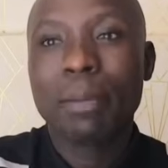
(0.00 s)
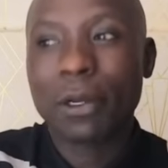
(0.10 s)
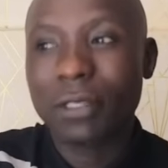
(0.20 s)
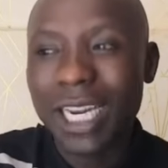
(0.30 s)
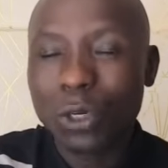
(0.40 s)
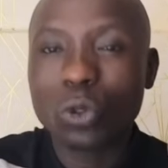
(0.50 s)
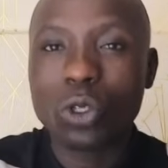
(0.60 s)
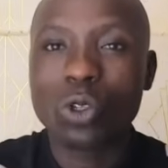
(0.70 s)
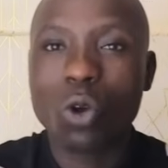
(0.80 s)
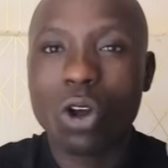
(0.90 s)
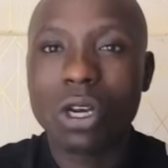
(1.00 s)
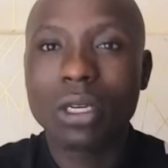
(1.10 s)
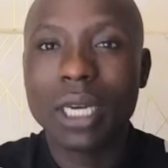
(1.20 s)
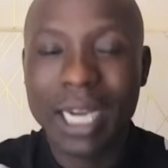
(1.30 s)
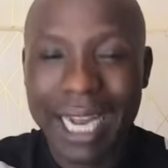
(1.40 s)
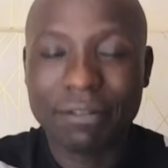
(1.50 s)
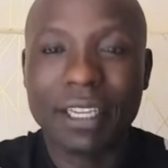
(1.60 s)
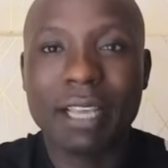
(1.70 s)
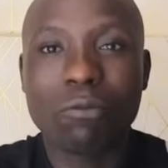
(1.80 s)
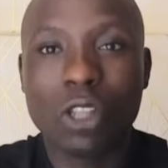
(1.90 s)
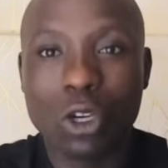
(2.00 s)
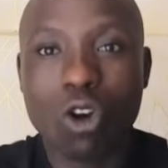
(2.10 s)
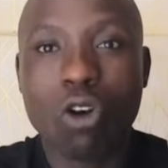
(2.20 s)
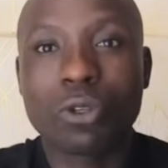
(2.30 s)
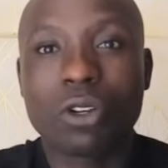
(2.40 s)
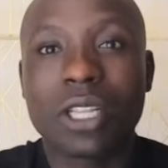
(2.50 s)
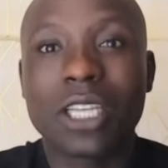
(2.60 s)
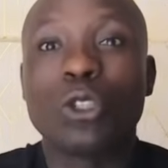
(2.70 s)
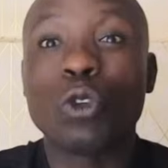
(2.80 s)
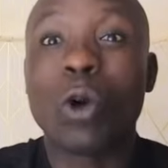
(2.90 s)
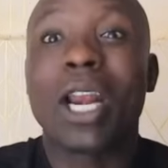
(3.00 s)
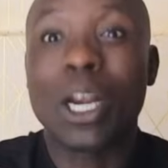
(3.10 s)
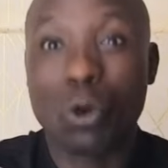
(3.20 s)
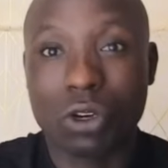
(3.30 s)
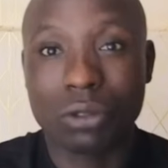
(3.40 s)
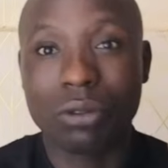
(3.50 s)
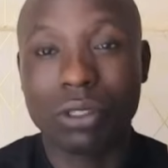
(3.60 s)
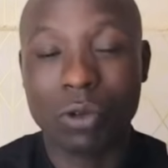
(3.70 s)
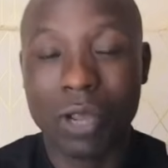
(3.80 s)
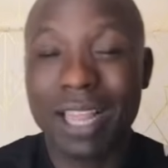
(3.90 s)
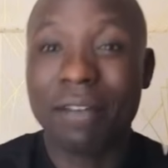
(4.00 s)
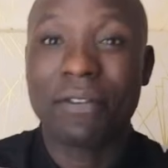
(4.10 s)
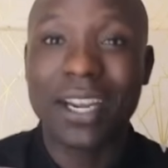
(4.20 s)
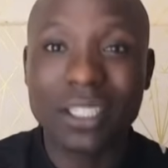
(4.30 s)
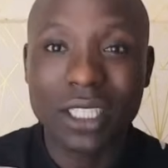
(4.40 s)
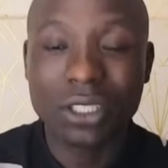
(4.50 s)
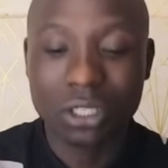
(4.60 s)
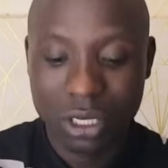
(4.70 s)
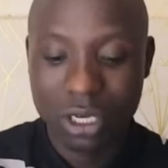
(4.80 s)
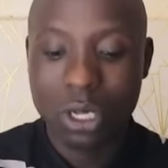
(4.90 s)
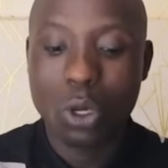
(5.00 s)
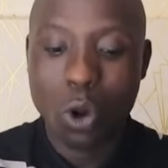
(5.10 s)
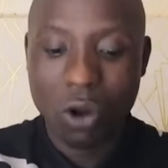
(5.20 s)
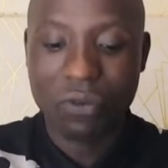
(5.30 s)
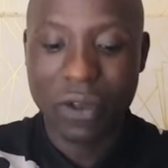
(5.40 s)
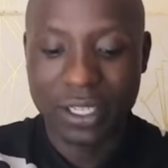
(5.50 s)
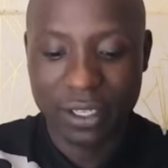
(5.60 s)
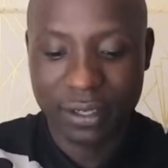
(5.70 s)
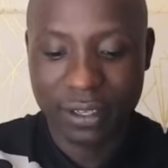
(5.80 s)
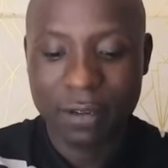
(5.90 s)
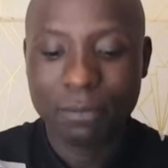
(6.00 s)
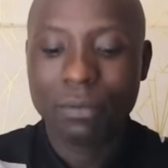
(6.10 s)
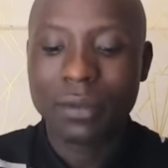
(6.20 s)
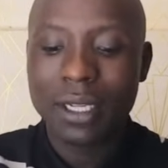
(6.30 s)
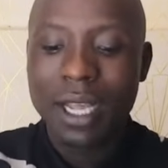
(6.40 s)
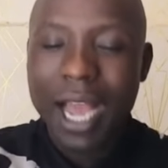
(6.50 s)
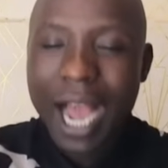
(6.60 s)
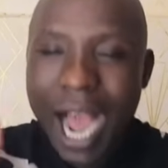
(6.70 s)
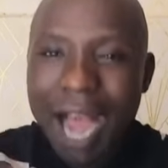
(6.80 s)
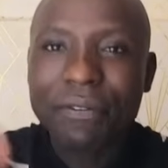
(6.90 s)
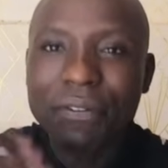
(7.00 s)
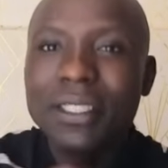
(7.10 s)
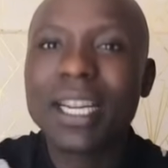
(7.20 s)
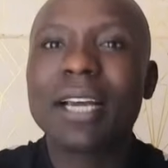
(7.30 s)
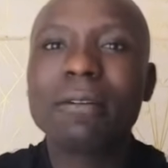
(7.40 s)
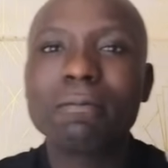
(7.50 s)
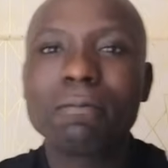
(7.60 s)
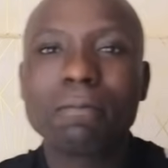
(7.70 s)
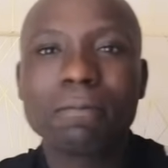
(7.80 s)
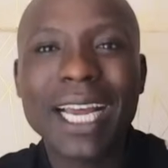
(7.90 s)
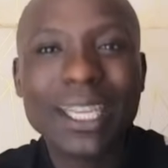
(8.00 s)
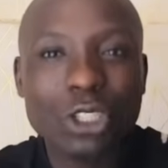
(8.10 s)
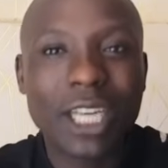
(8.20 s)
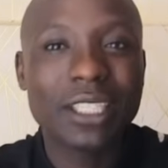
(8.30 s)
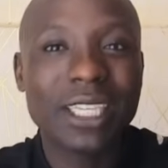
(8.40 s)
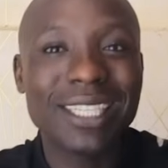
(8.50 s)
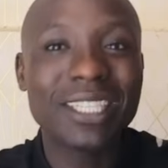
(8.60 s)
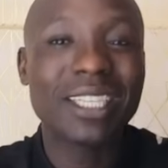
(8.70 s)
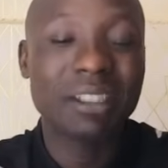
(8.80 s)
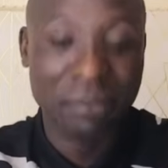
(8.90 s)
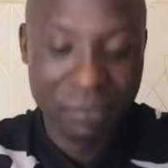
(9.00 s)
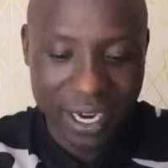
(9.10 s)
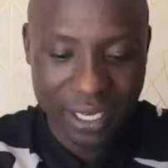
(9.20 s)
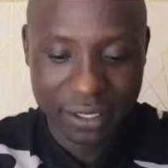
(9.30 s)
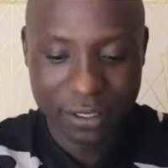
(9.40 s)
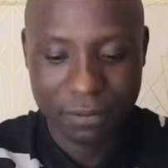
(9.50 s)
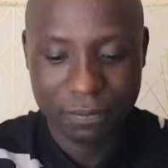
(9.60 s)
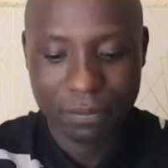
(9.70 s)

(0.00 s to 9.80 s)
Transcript: Because that Ruto's call left him with no option that you are alone. So you either fight it or fight it. After that church initiative failed,